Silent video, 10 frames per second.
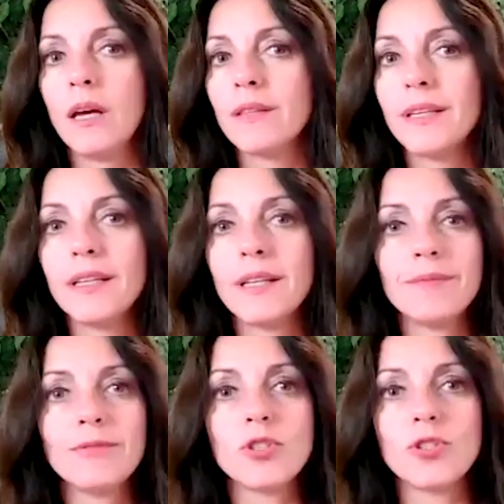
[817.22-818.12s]

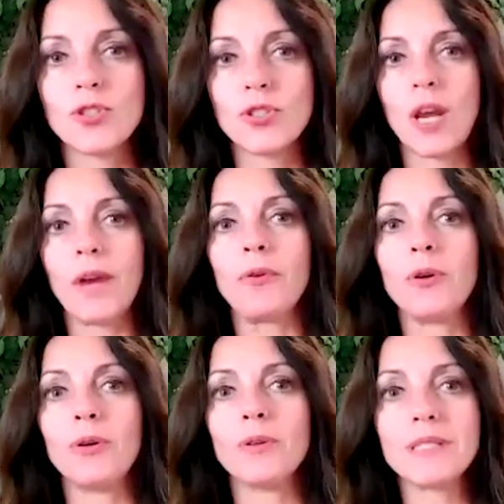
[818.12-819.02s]
the
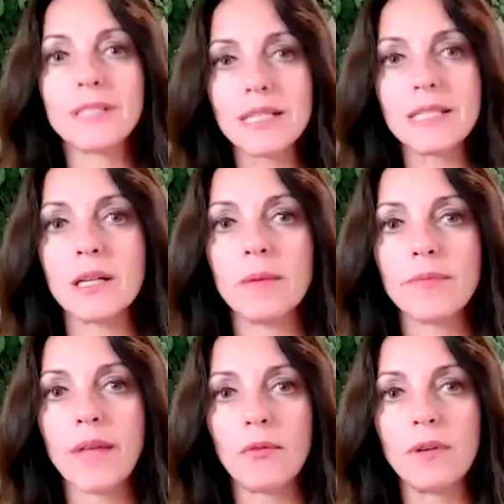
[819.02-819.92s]
general
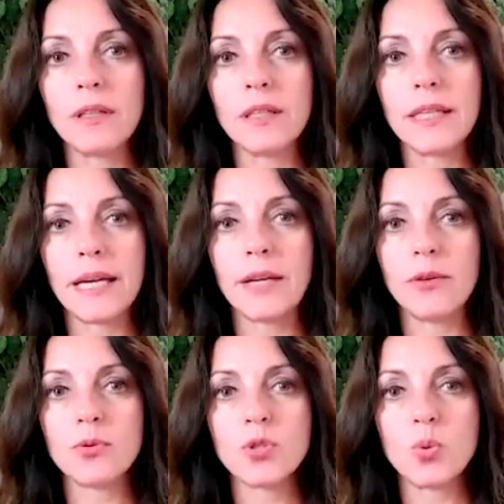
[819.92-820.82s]
system that really
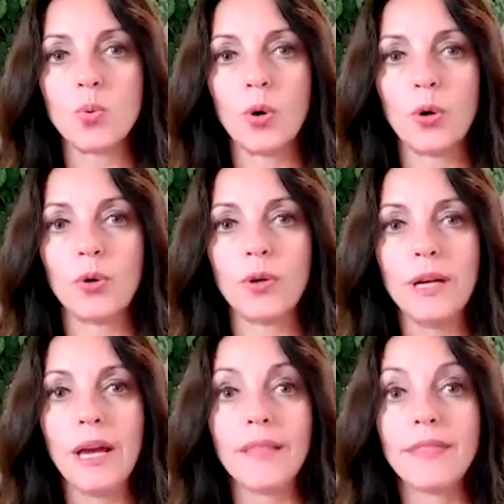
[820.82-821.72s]
caters toward
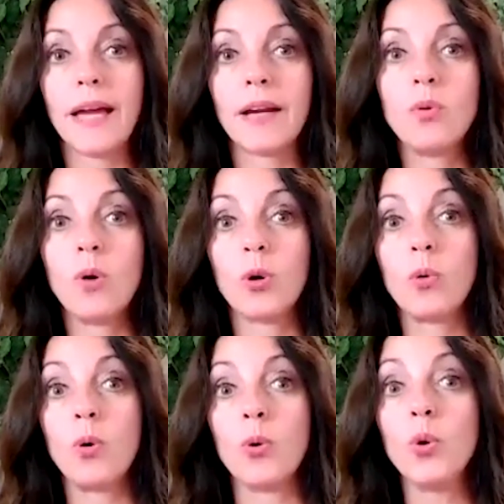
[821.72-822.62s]
that quote
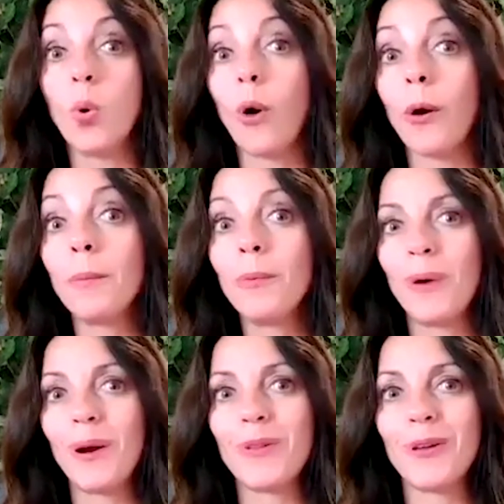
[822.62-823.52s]
unquote norm
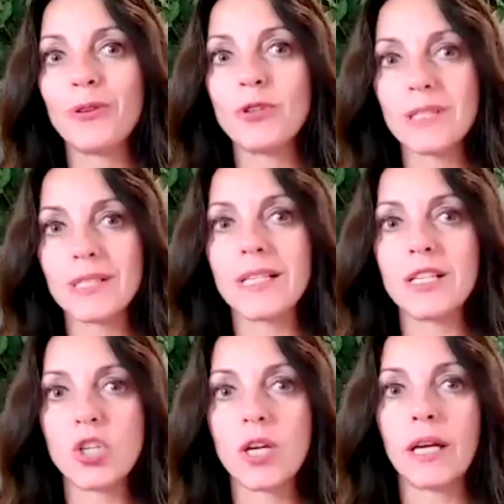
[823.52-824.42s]
where they're just
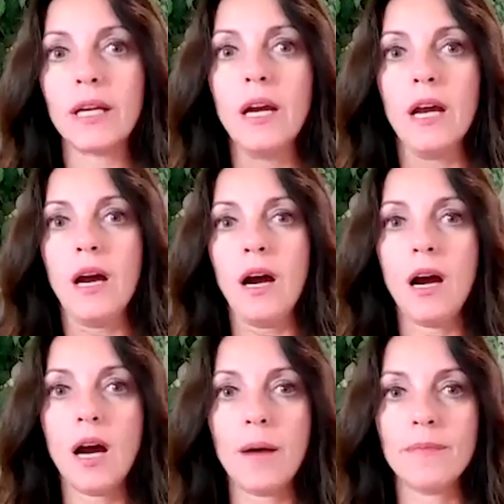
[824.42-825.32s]
teaching
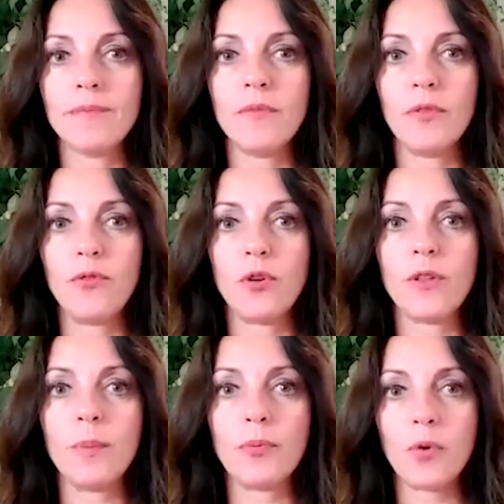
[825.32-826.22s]
for
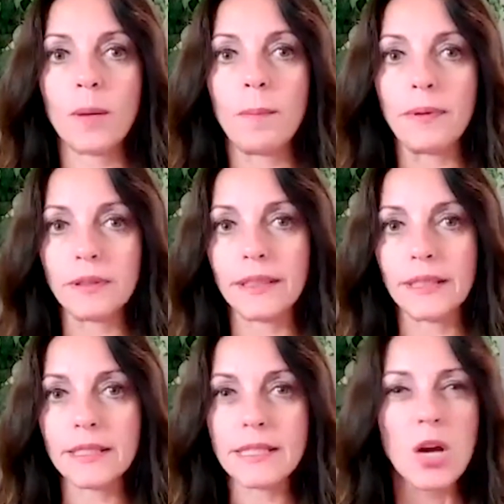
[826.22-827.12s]
their broad
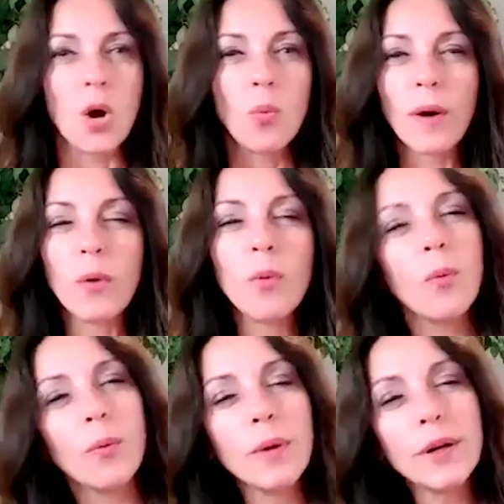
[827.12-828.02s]
abilities? What
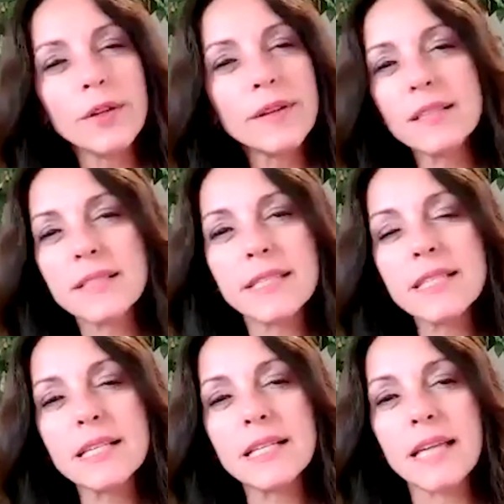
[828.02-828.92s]
do you think the
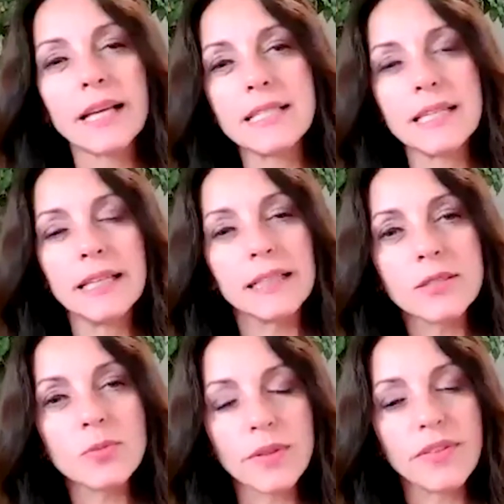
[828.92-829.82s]
disconnect
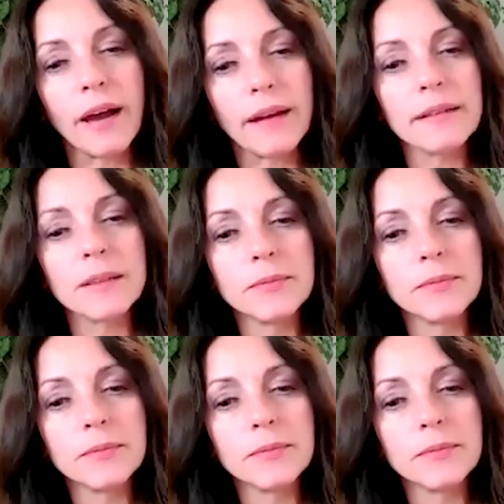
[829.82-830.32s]
is with that?